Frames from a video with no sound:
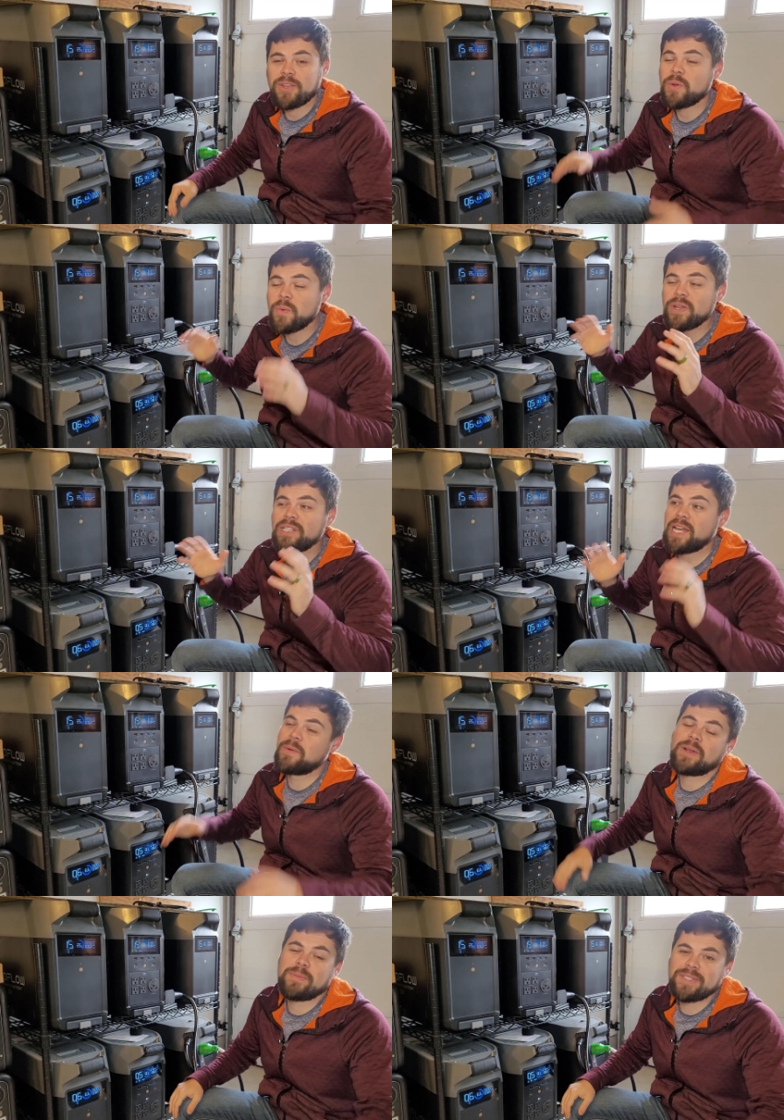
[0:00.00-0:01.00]
and you will
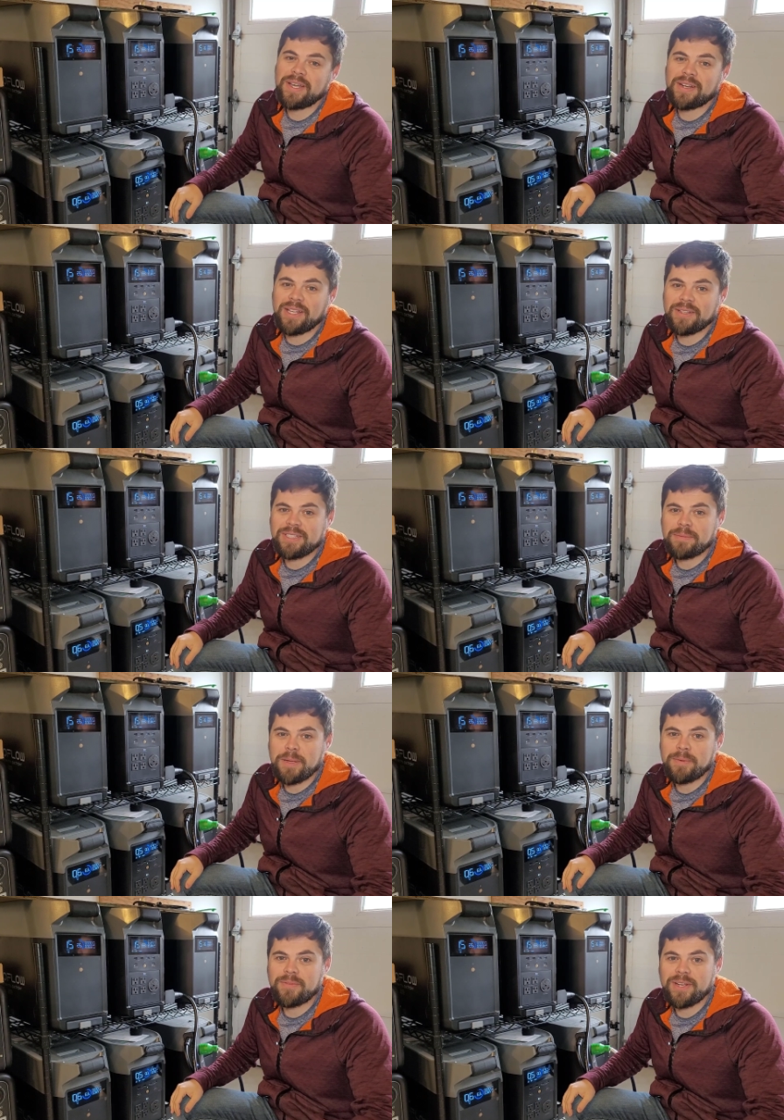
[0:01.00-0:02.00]
not wanna miss out on those
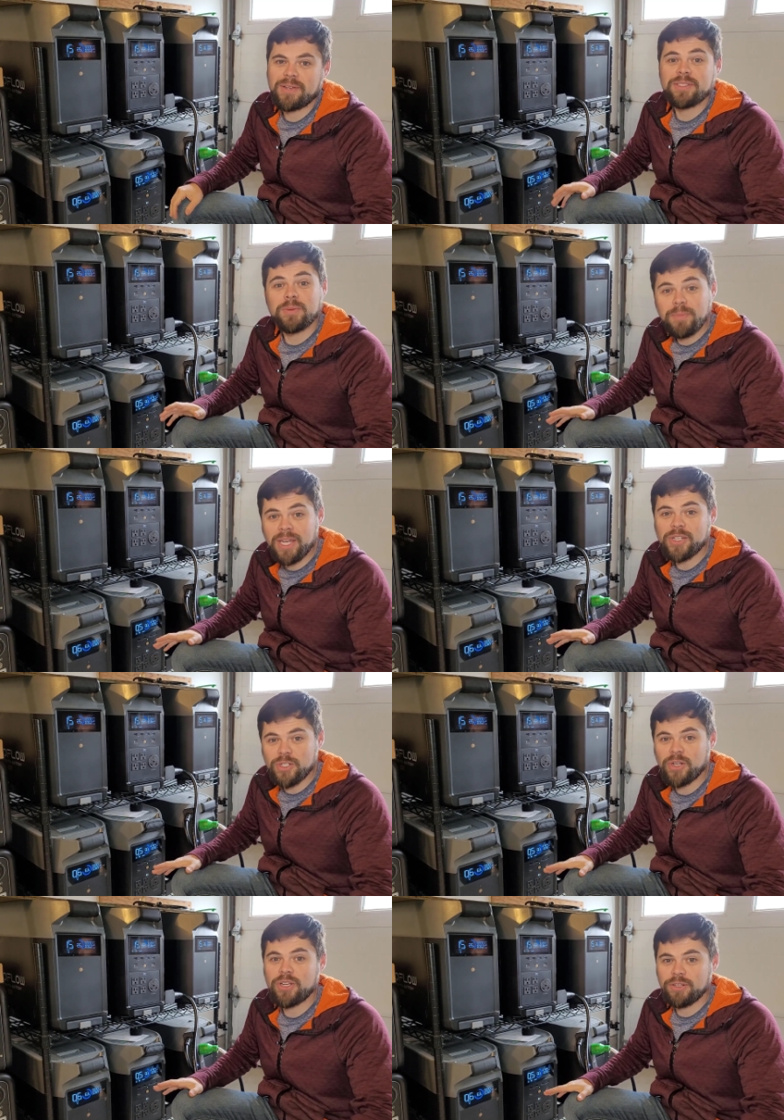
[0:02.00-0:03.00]
upcoming videos, so make
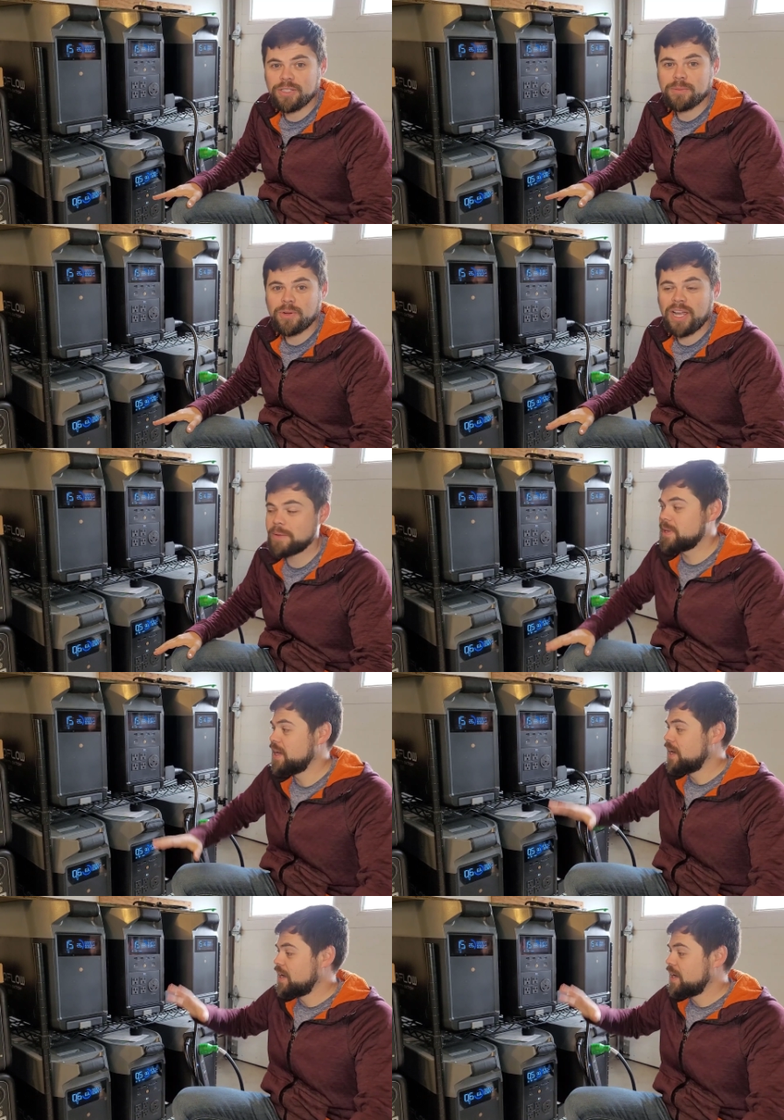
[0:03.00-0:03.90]
sure you're subscribed.